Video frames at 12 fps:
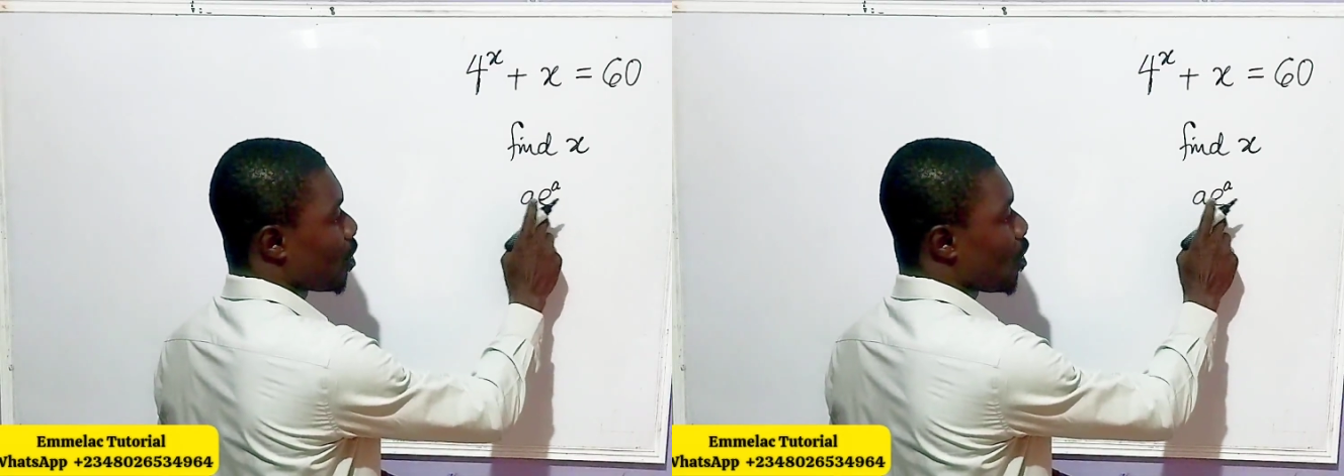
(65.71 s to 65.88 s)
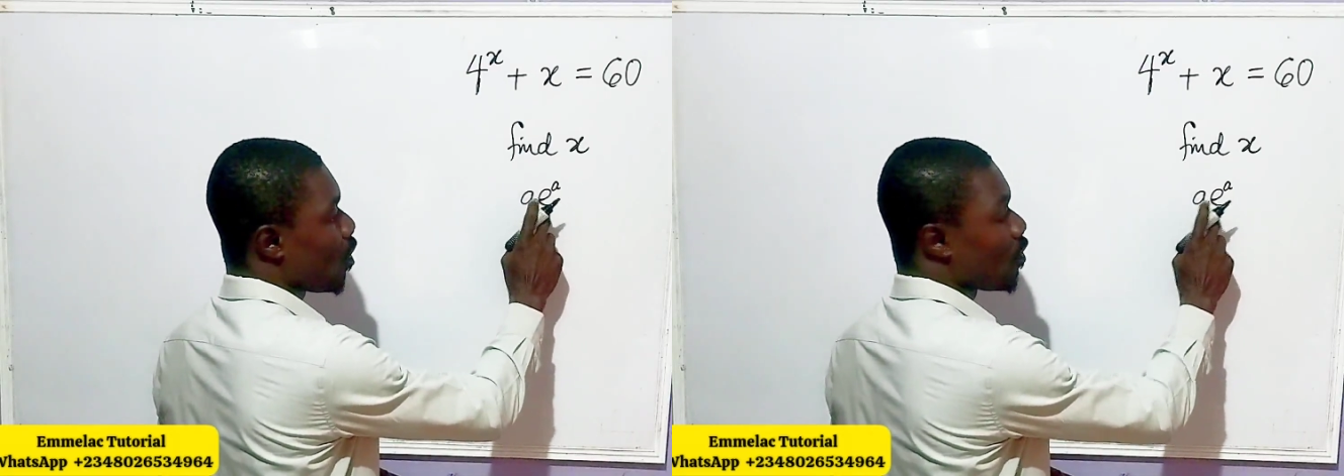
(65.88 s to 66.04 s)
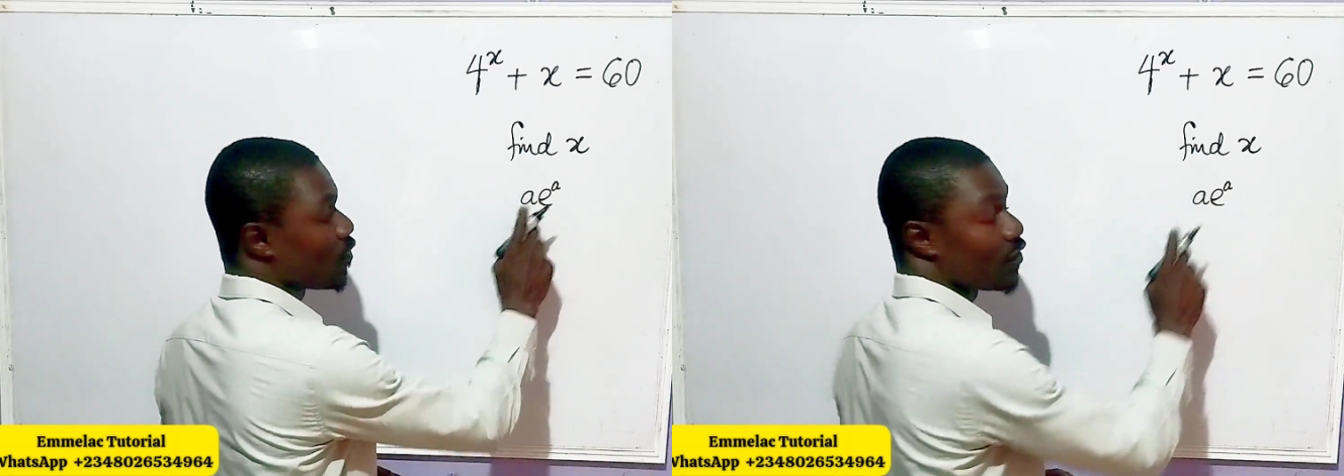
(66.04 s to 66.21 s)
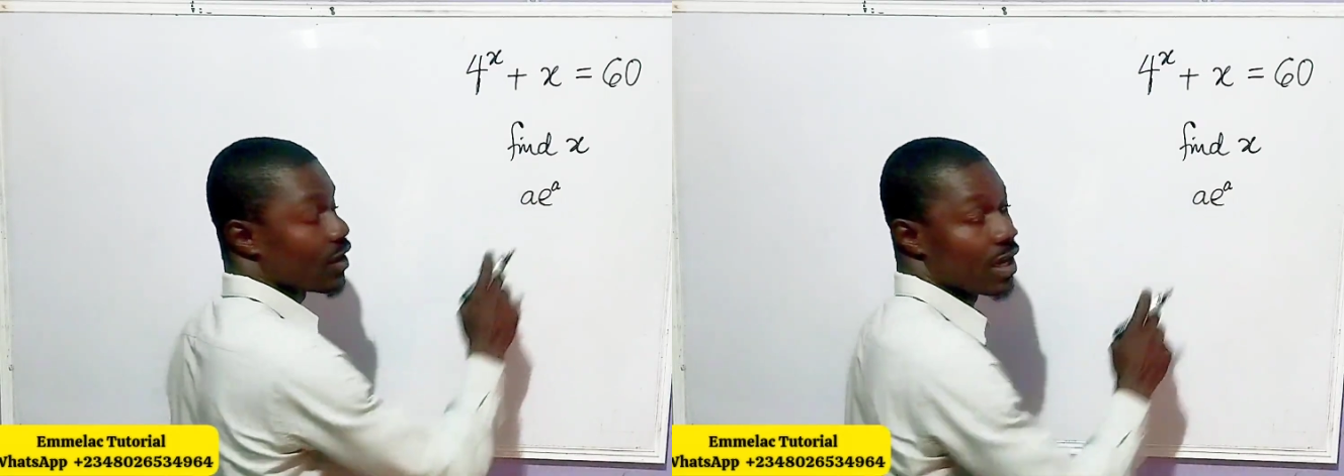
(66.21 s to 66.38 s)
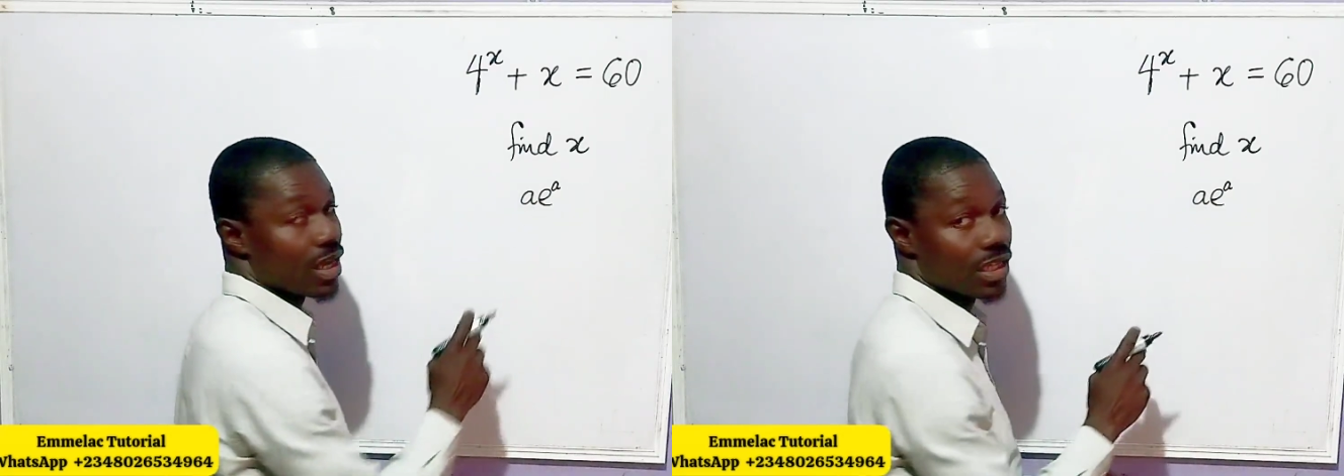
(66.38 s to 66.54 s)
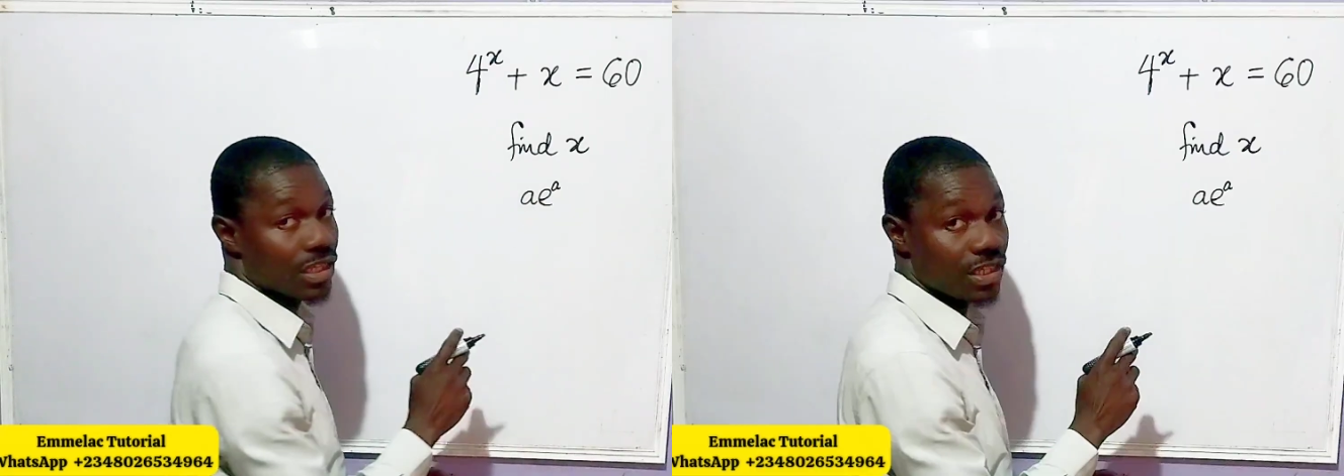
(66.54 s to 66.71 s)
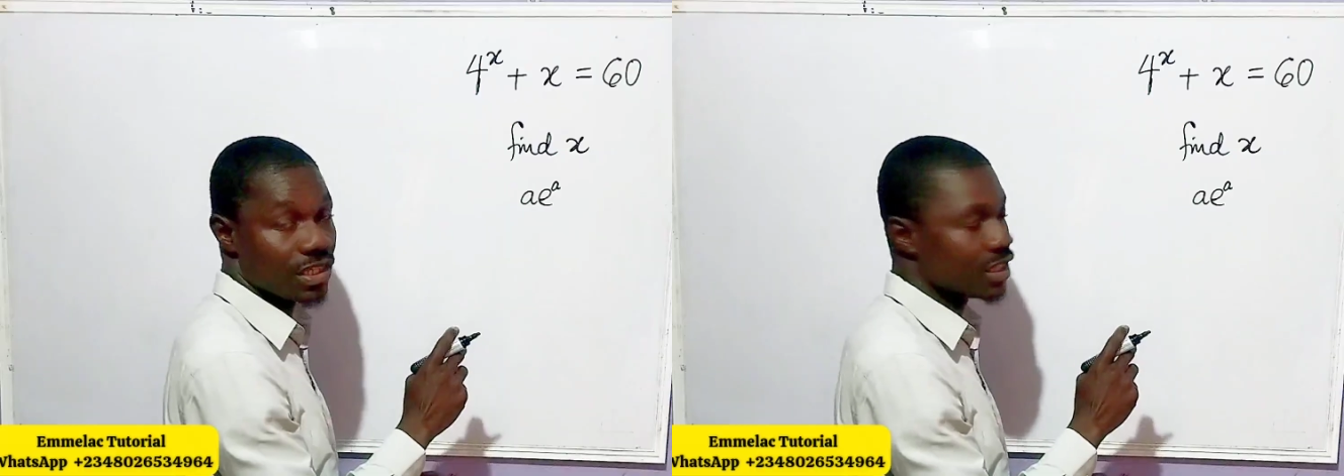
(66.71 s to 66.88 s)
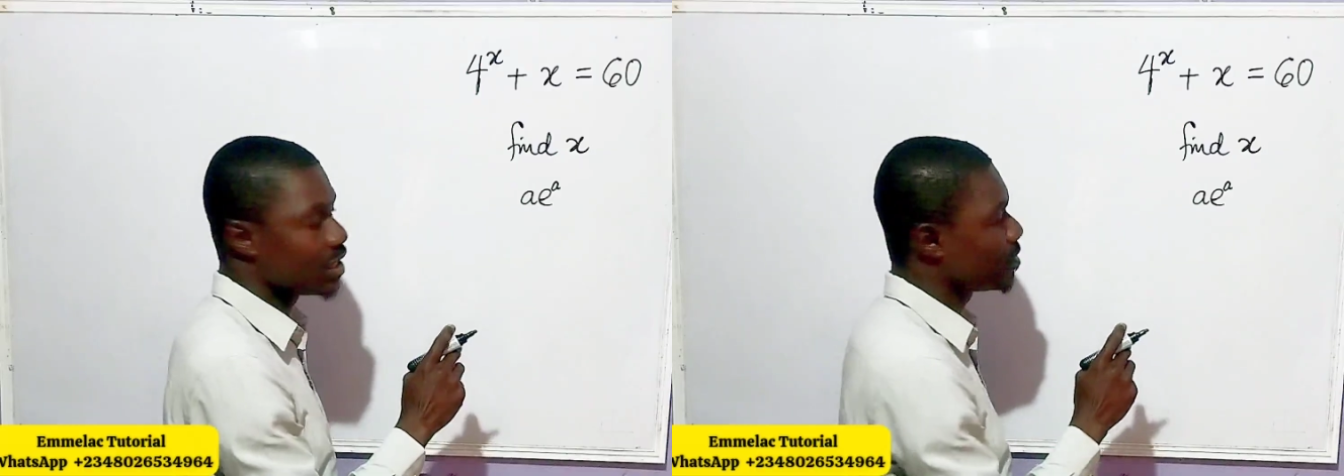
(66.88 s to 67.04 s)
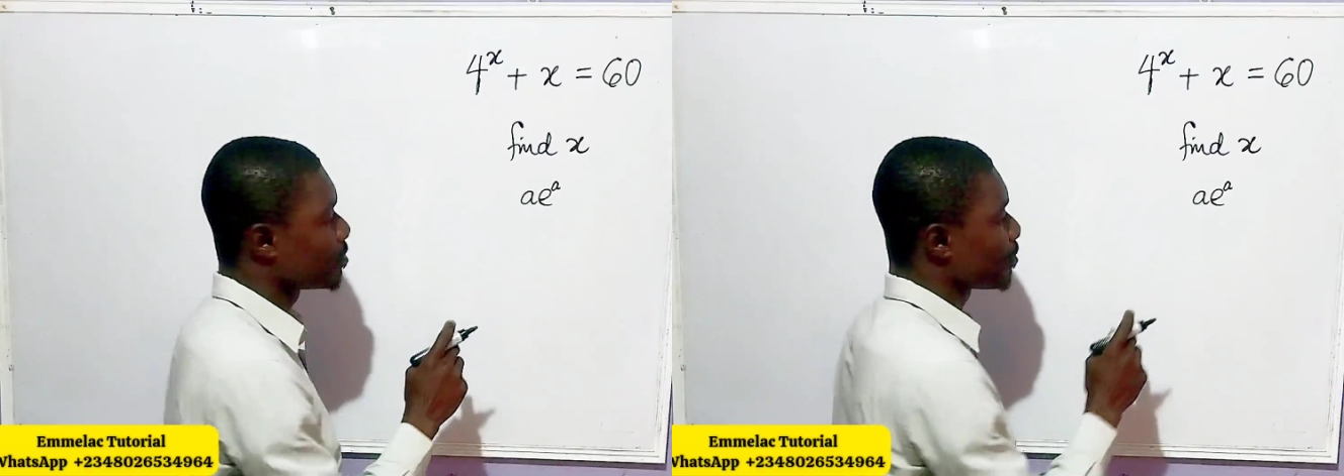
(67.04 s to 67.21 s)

of e.